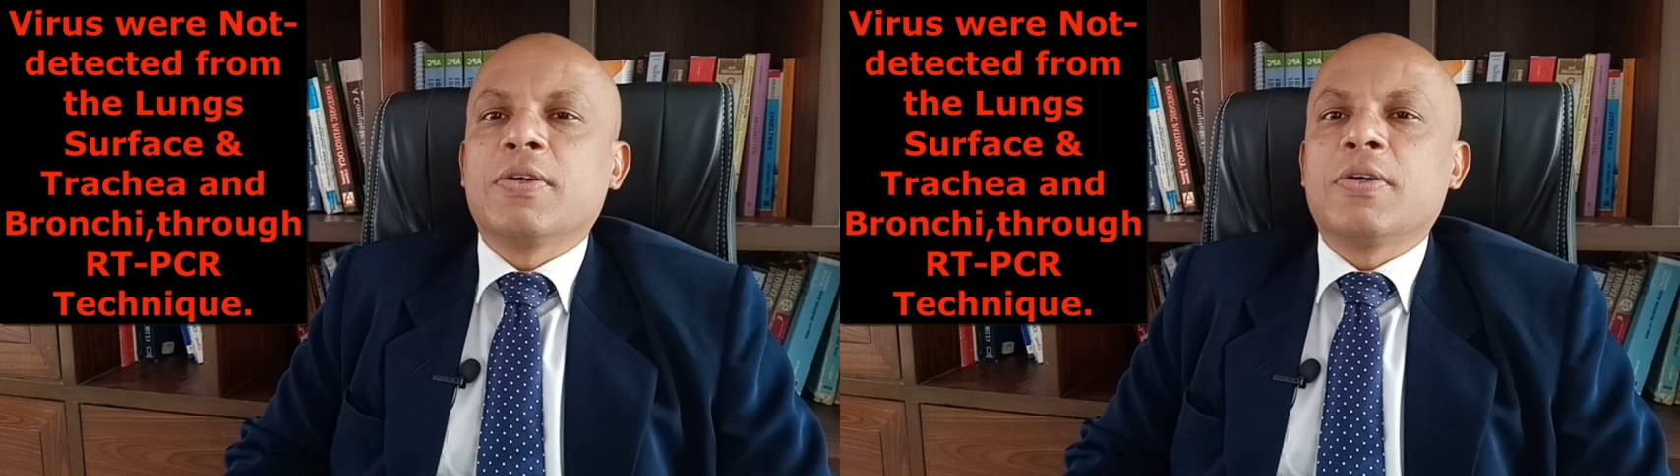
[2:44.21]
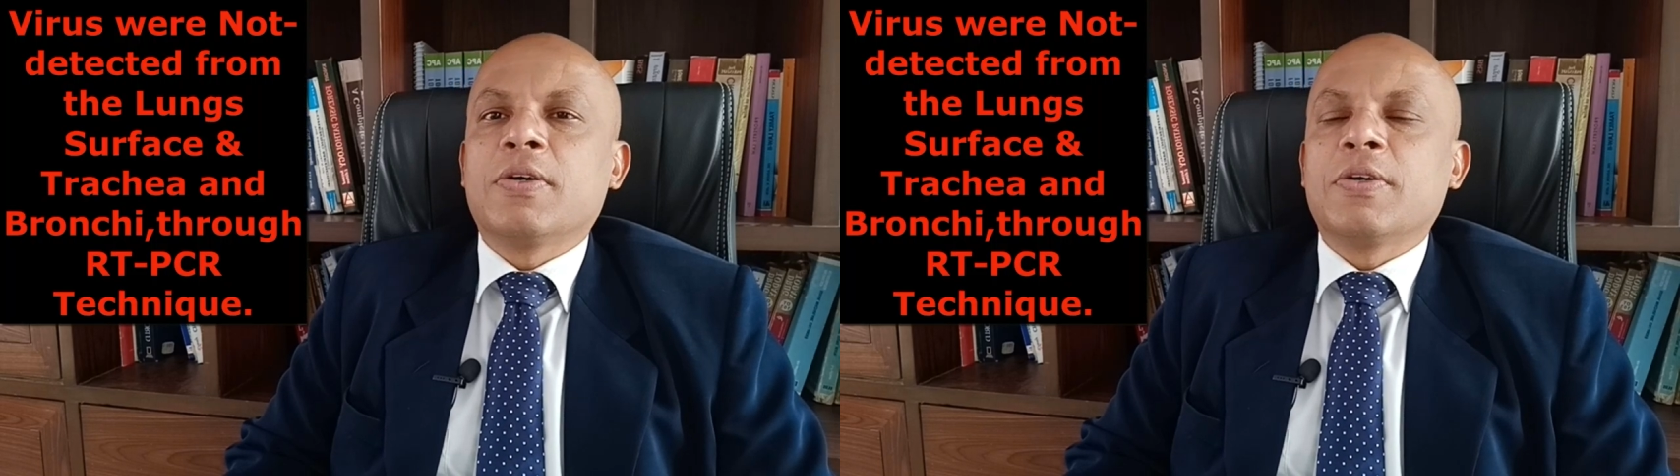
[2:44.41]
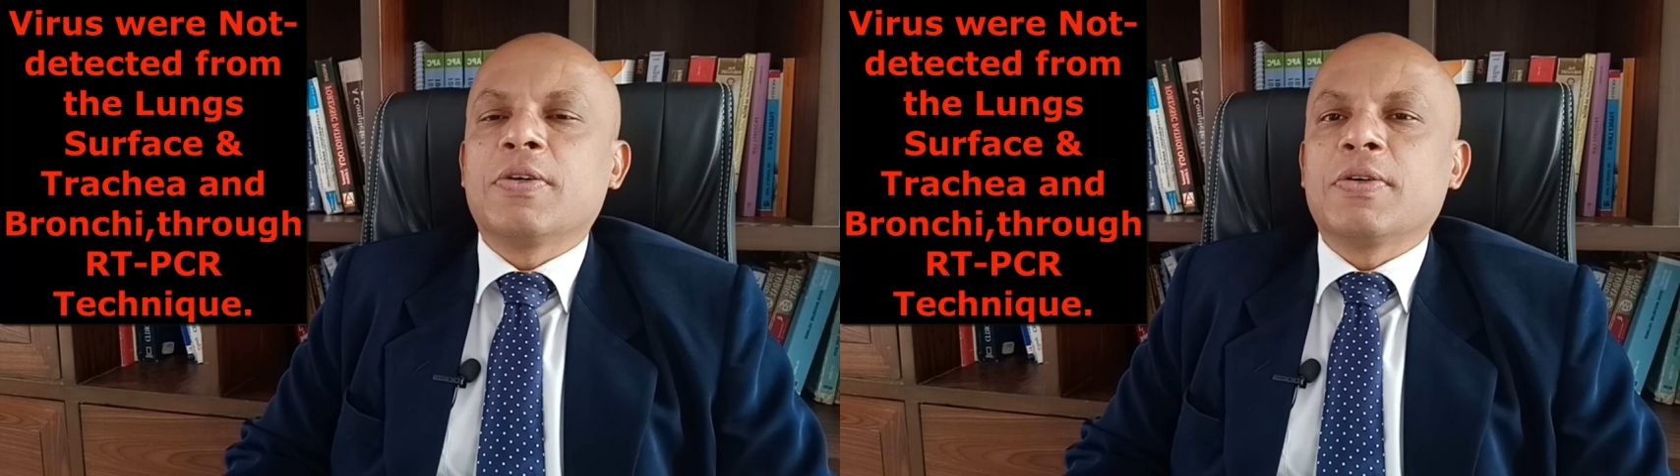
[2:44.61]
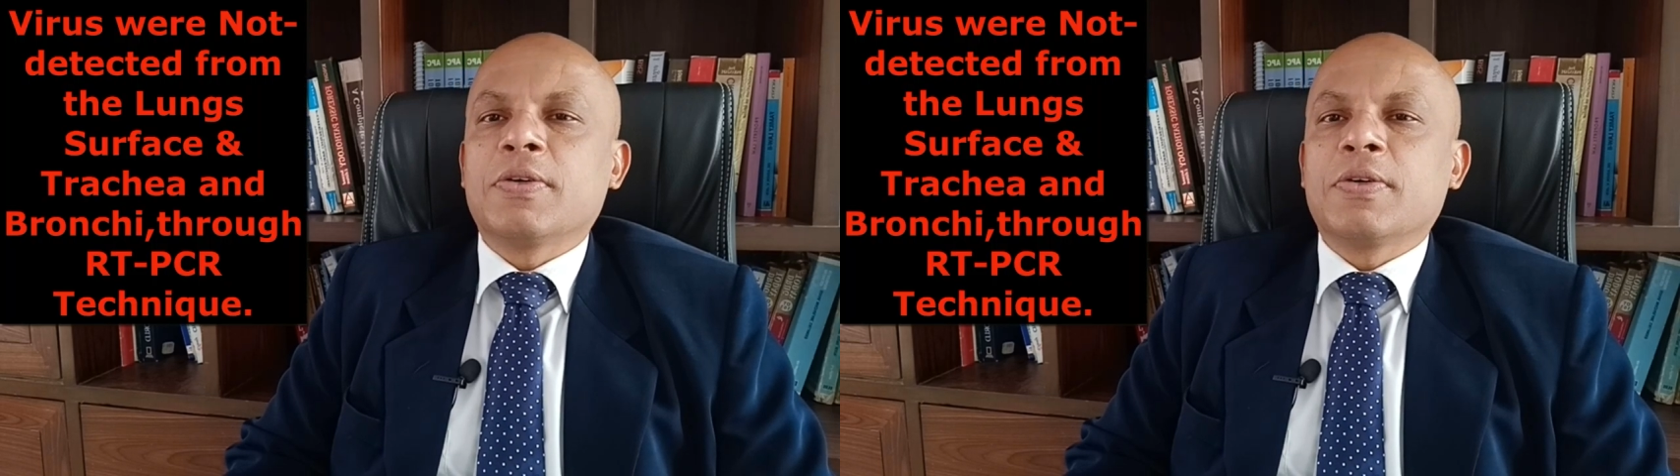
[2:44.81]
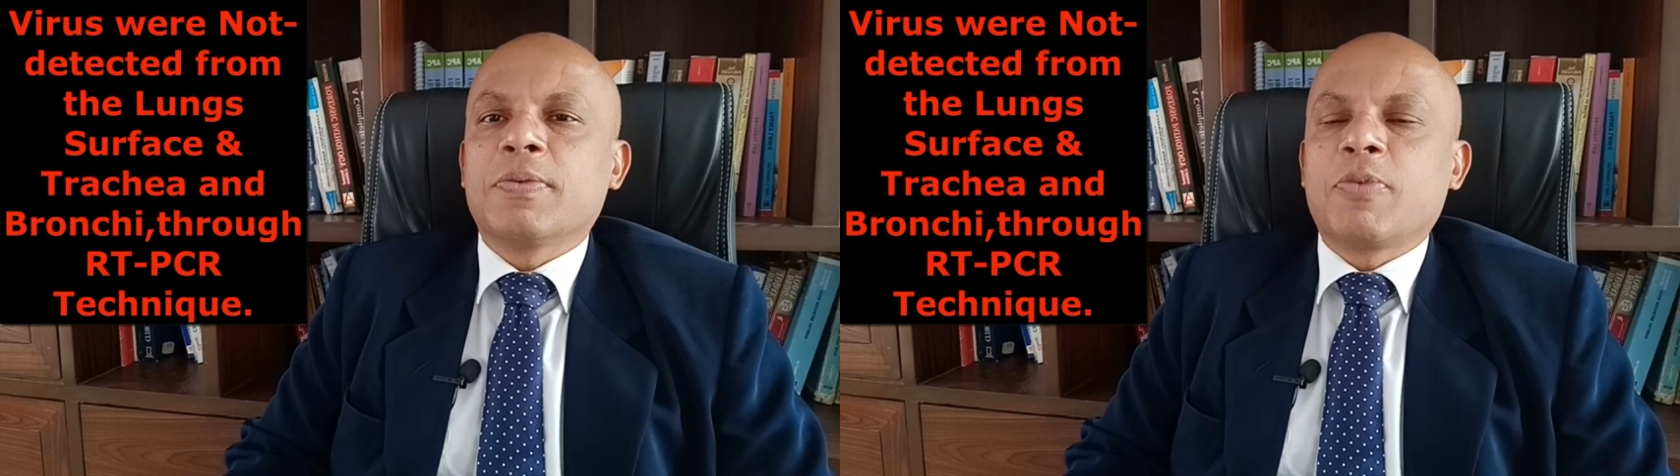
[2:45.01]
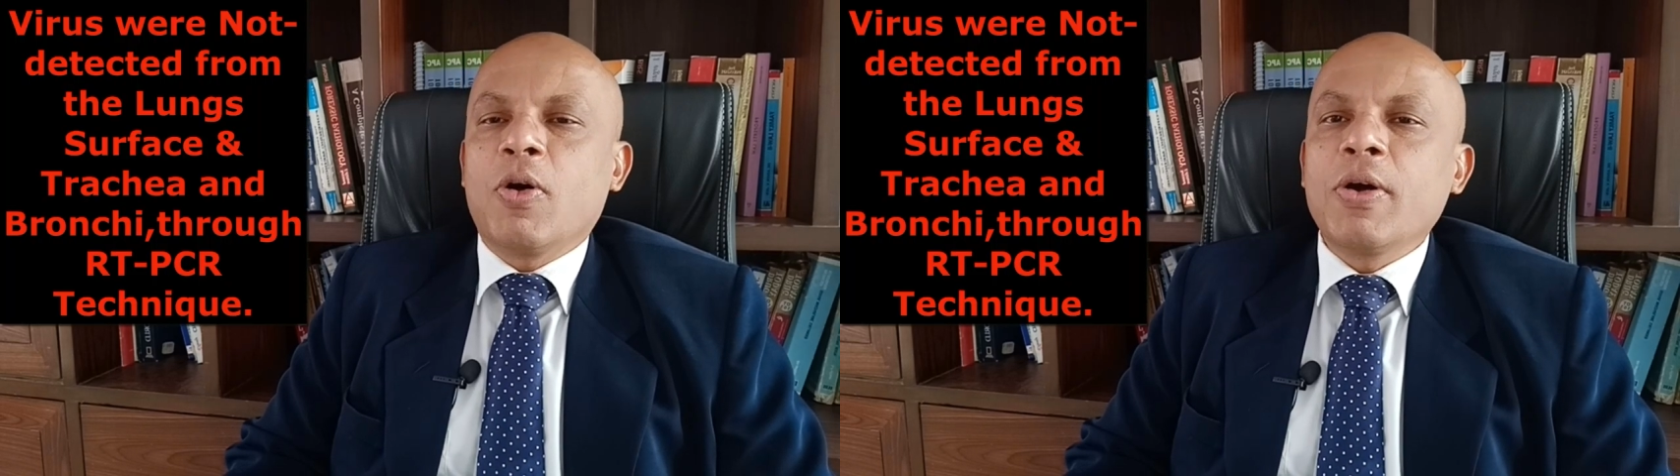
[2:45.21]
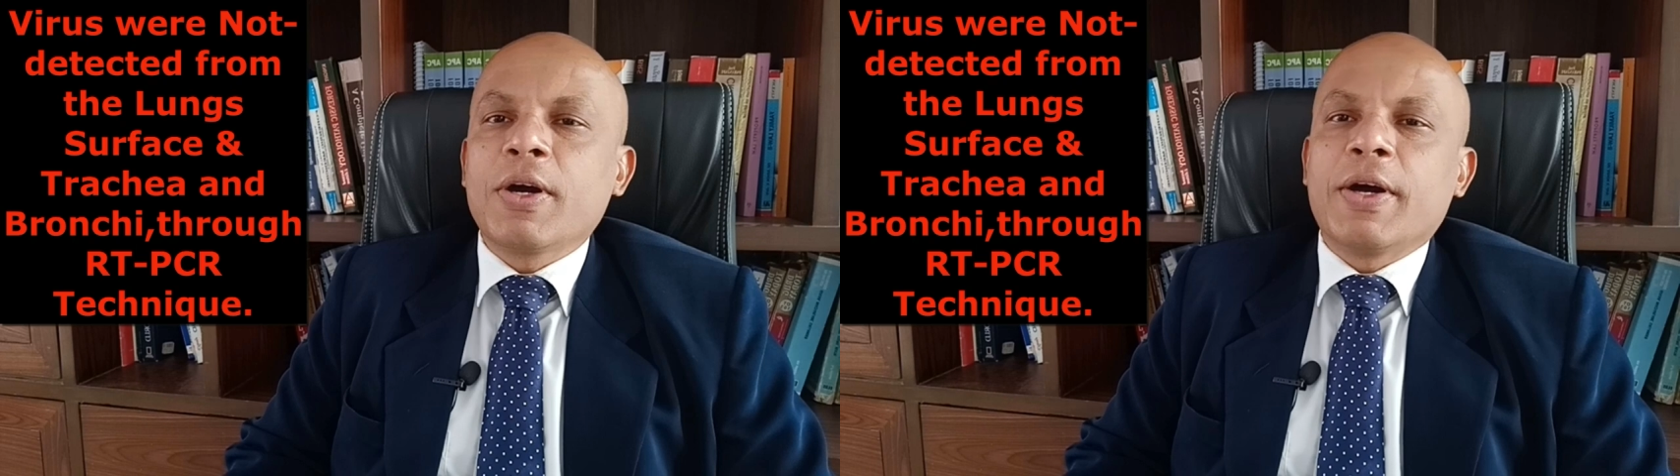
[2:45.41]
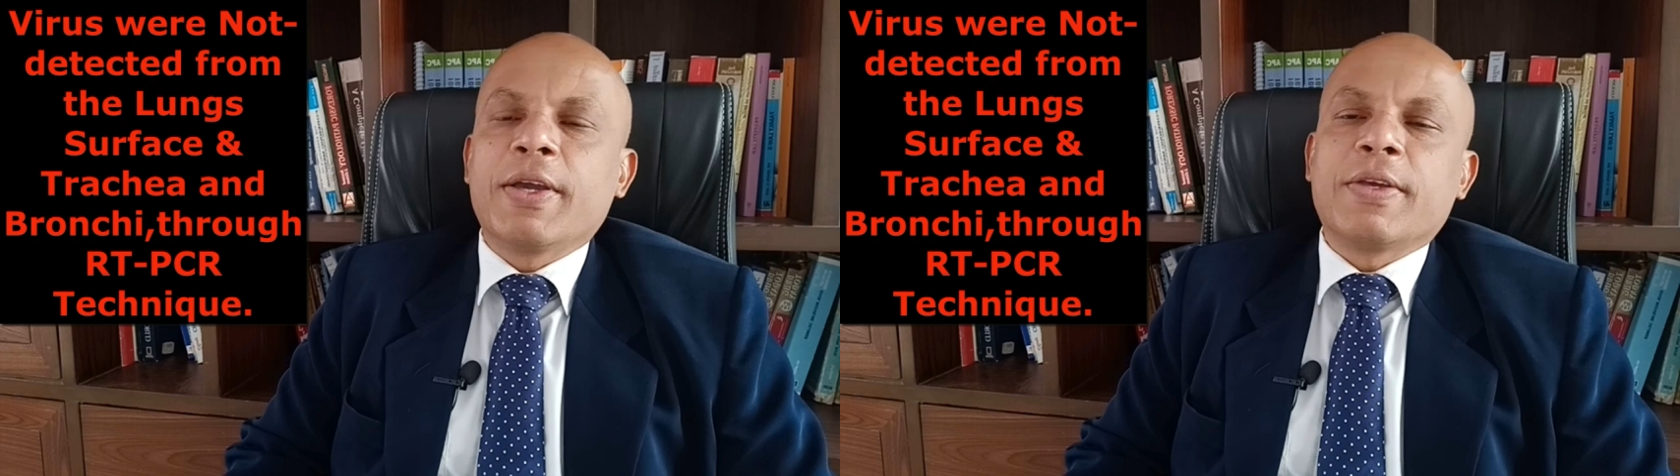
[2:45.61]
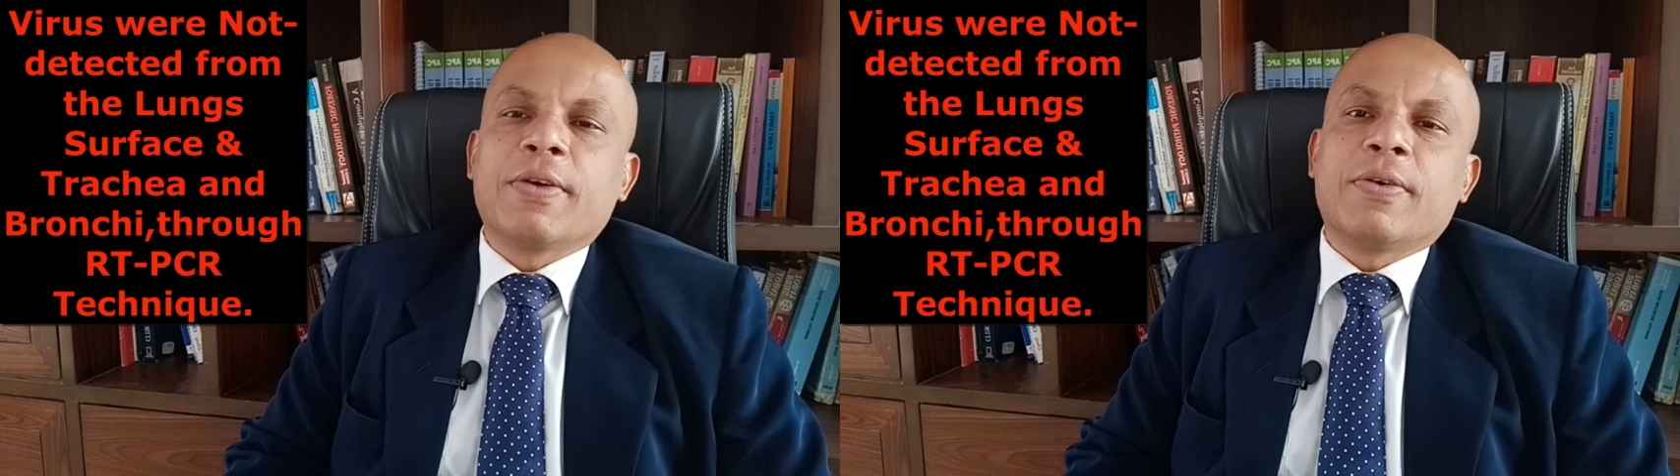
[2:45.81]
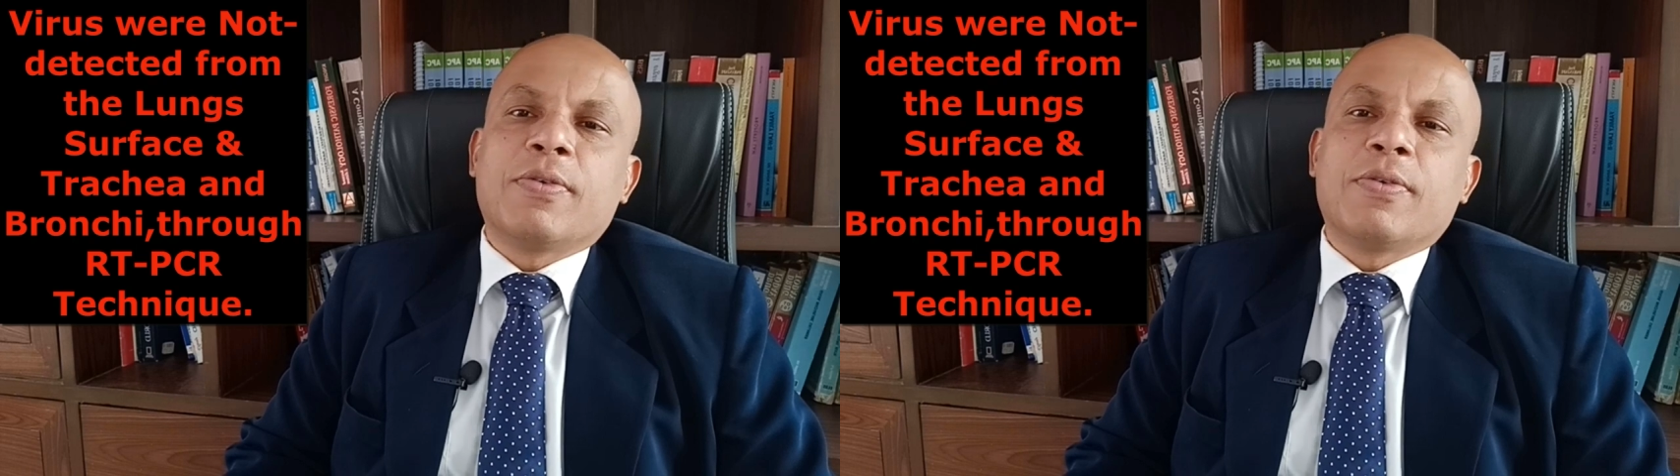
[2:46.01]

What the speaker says: bronchi